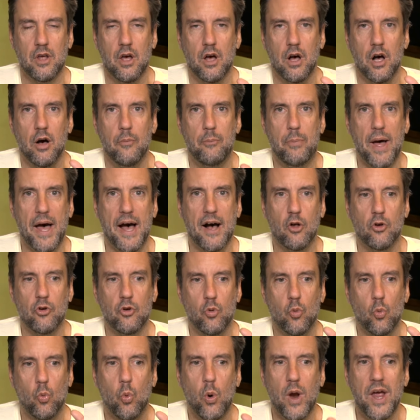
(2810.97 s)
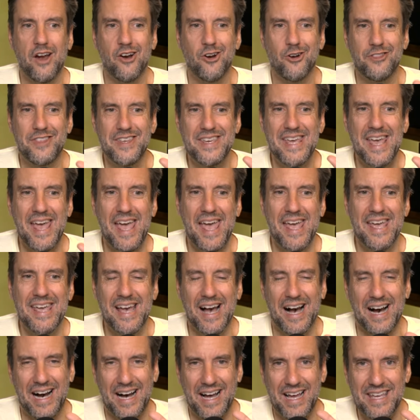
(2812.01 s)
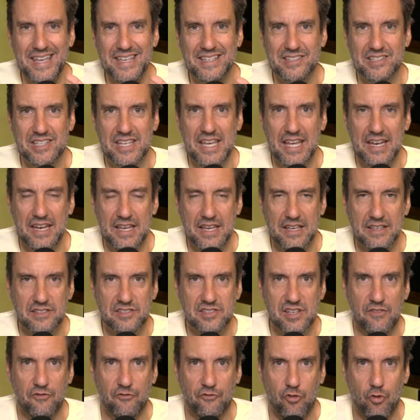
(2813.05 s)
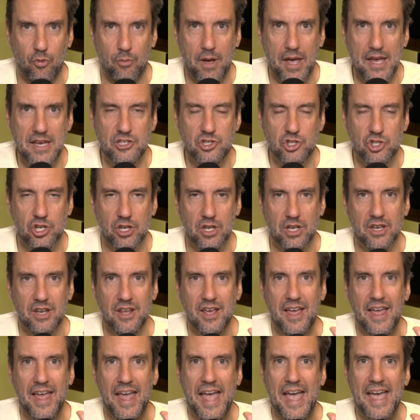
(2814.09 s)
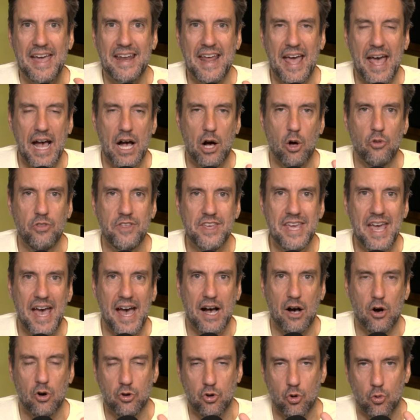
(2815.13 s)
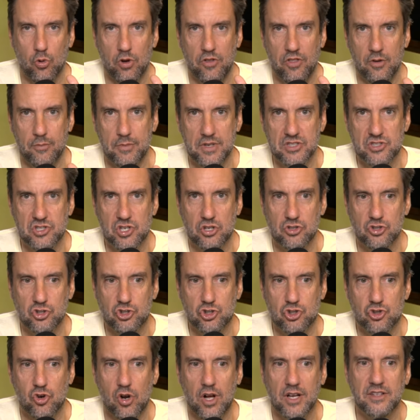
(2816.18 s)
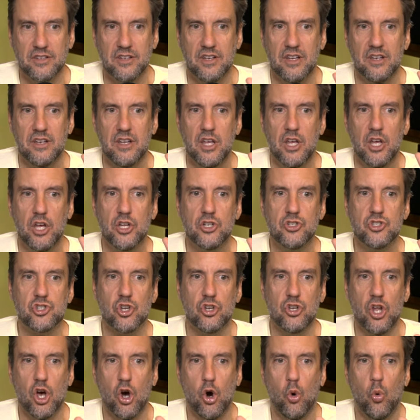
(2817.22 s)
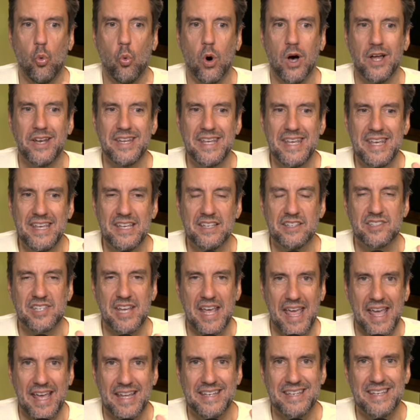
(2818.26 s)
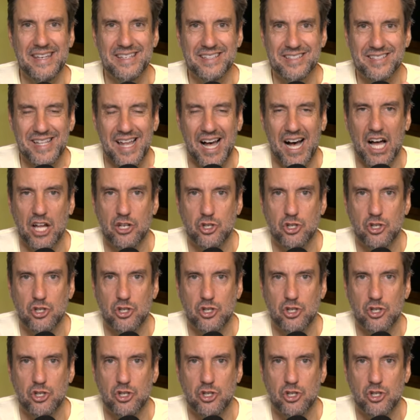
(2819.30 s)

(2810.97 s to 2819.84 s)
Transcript: about where the AI is getting its information and how the algorithm is constructed to know what is and is not